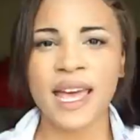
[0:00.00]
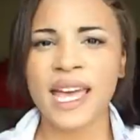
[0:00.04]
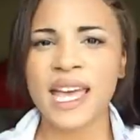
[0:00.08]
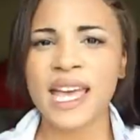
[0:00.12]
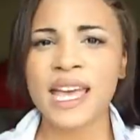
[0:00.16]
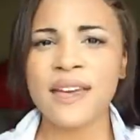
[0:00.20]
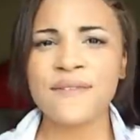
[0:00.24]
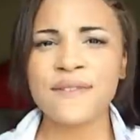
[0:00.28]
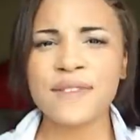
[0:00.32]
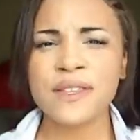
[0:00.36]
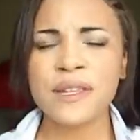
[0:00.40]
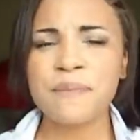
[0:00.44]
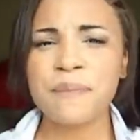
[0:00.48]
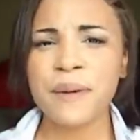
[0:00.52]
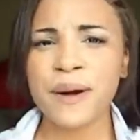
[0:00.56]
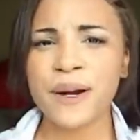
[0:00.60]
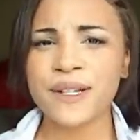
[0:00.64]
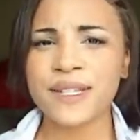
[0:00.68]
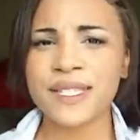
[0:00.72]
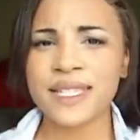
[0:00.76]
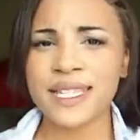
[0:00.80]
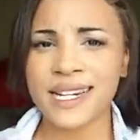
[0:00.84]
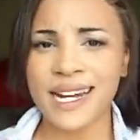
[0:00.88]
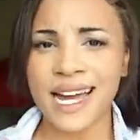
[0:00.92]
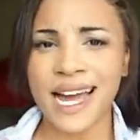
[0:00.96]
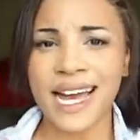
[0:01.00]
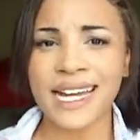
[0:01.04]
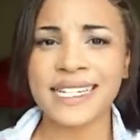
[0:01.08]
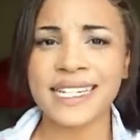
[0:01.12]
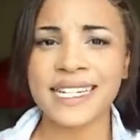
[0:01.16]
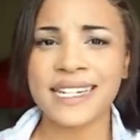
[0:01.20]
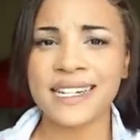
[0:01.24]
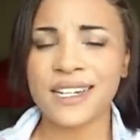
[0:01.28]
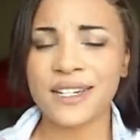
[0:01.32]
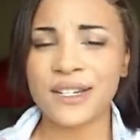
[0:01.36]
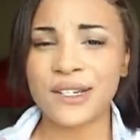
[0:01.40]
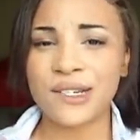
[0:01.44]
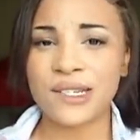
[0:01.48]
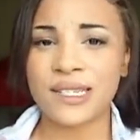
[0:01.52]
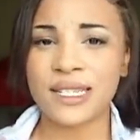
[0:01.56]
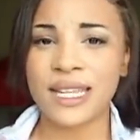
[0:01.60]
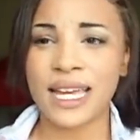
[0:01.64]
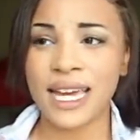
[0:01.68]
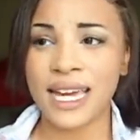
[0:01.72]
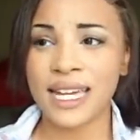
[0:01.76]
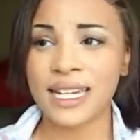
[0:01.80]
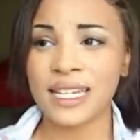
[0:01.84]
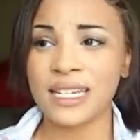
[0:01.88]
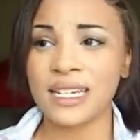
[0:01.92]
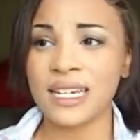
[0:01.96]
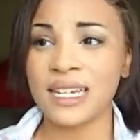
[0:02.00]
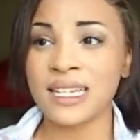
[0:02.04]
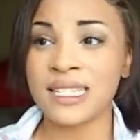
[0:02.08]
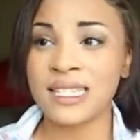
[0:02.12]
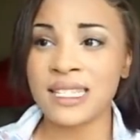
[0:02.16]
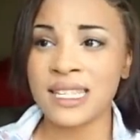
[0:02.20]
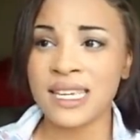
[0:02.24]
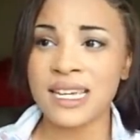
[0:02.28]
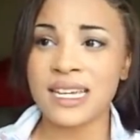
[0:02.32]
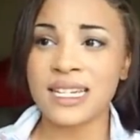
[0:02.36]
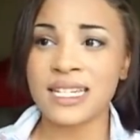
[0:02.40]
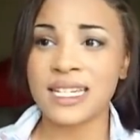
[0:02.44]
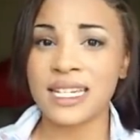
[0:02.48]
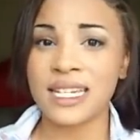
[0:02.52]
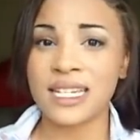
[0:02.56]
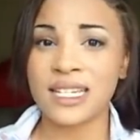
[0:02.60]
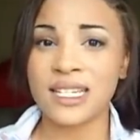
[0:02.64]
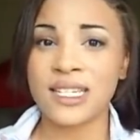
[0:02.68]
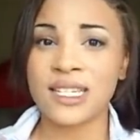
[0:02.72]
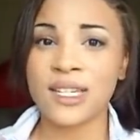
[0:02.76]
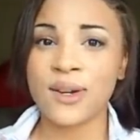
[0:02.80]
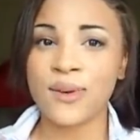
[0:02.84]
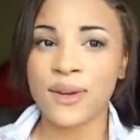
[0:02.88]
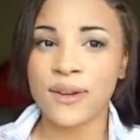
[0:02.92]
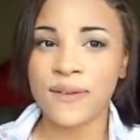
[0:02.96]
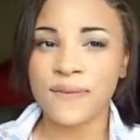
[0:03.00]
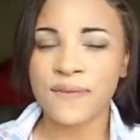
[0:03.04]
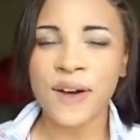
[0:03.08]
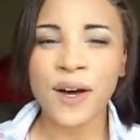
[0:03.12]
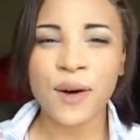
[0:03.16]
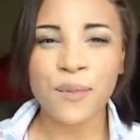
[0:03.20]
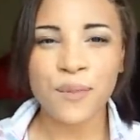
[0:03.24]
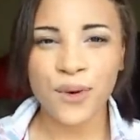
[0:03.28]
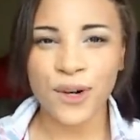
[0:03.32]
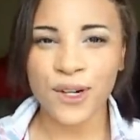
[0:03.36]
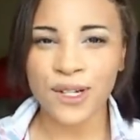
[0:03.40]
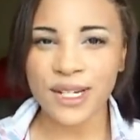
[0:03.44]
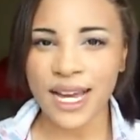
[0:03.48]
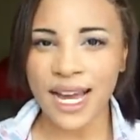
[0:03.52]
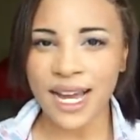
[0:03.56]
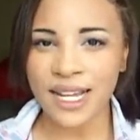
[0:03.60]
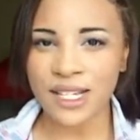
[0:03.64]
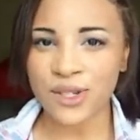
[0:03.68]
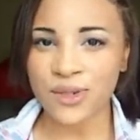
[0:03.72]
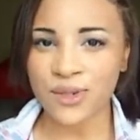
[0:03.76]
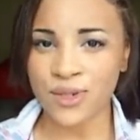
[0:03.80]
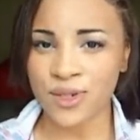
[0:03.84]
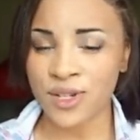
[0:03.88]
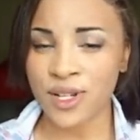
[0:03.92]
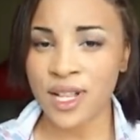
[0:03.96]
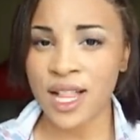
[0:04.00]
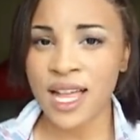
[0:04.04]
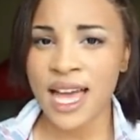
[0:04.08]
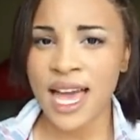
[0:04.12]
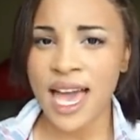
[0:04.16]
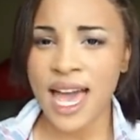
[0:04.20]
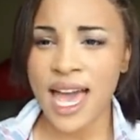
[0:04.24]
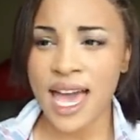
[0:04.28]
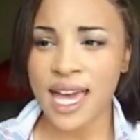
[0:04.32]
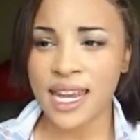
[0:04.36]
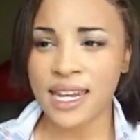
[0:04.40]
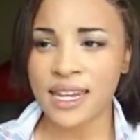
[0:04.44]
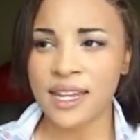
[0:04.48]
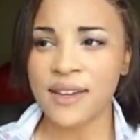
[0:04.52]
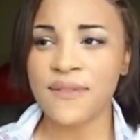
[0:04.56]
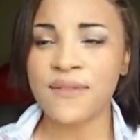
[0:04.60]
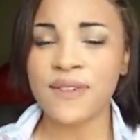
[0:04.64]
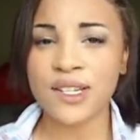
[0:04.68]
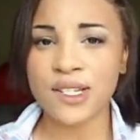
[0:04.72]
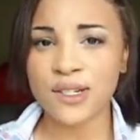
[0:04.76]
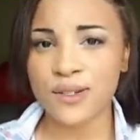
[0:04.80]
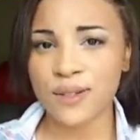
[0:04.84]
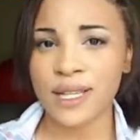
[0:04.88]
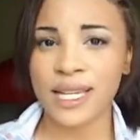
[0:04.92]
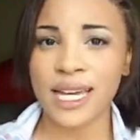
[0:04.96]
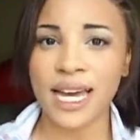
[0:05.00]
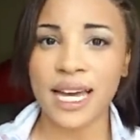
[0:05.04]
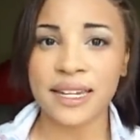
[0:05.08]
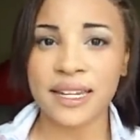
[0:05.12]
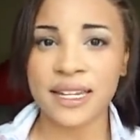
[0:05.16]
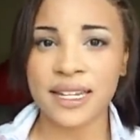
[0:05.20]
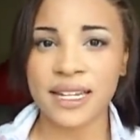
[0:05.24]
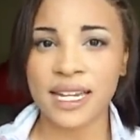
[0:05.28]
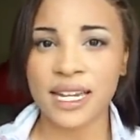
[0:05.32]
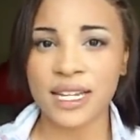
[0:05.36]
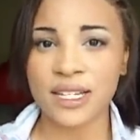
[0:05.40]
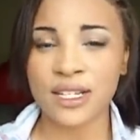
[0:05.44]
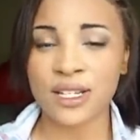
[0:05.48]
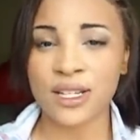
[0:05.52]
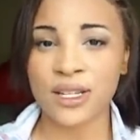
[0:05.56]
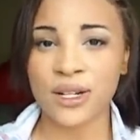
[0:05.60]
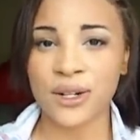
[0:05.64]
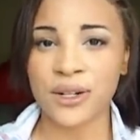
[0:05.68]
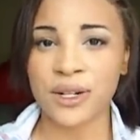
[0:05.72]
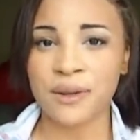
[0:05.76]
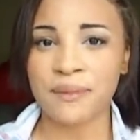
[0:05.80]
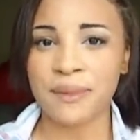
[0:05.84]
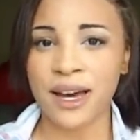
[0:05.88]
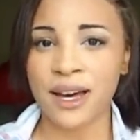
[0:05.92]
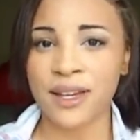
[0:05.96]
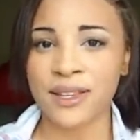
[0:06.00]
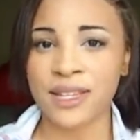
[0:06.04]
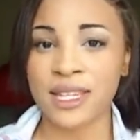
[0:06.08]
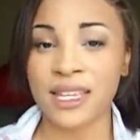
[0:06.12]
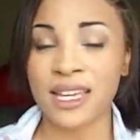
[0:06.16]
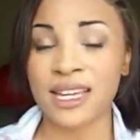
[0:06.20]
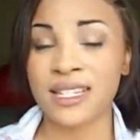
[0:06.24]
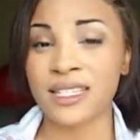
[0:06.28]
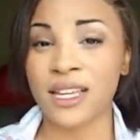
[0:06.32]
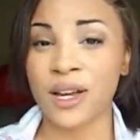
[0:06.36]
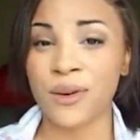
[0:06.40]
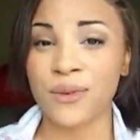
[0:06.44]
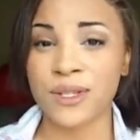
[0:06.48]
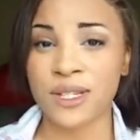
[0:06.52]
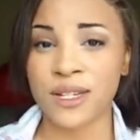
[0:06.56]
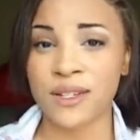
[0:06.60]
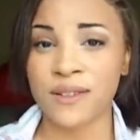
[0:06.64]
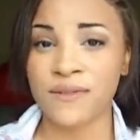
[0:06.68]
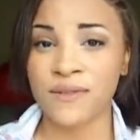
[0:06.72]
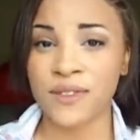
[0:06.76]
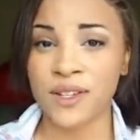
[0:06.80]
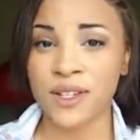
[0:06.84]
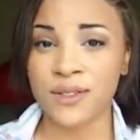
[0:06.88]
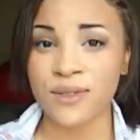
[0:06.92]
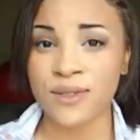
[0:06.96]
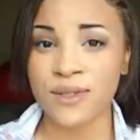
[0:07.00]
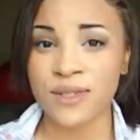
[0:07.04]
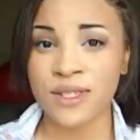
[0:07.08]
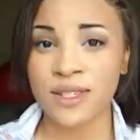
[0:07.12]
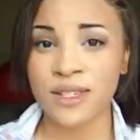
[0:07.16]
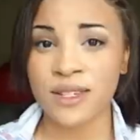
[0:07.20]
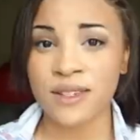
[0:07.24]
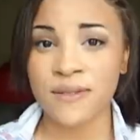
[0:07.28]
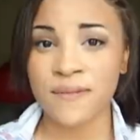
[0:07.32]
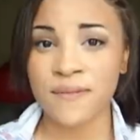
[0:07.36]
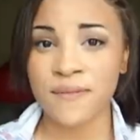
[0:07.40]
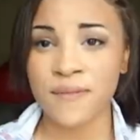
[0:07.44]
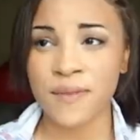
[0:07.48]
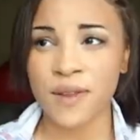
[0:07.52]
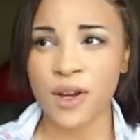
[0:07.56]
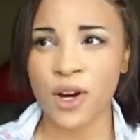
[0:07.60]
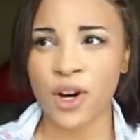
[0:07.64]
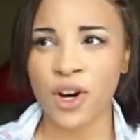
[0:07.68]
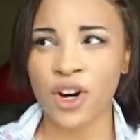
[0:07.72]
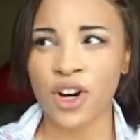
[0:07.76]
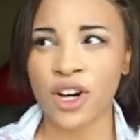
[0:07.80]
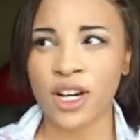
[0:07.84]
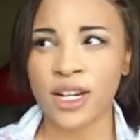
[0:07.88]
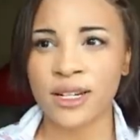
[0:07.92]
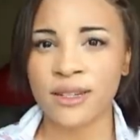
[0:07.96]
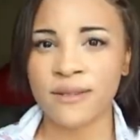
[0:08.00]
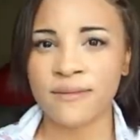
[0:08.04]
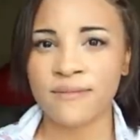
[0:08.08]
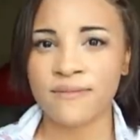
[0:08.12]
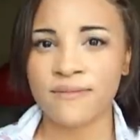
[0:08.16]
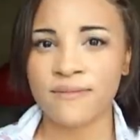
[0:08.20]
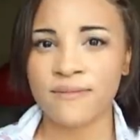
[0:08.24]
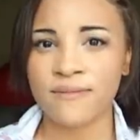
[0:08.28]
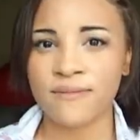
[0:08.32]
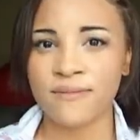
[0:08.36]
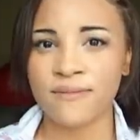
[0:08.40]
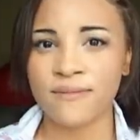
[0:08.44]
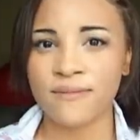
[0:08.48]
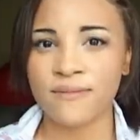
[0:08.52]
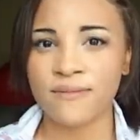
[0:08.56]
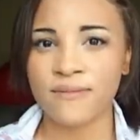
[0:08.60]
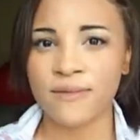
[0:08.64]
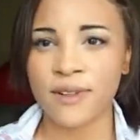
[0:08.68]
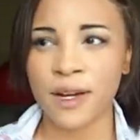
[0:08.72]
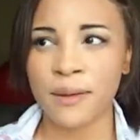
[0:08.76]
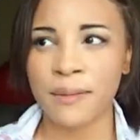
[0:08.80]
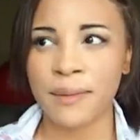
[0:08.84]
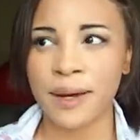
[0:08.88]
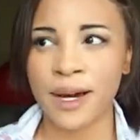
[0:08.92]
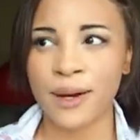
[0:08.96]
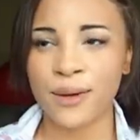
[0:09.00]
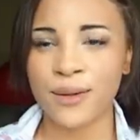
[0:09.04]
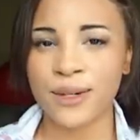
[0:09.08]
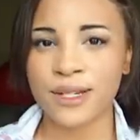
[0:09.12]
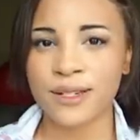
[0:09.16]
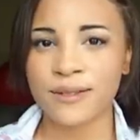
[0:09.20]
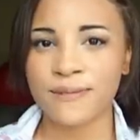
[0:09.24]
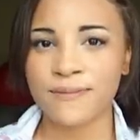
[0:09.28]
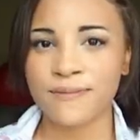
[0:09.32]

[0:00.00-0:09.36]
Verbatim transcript: Even the parts that I didn't understand, Cassia did, so it felt more natural, and eventually I did get to learn about the things I was confused on about.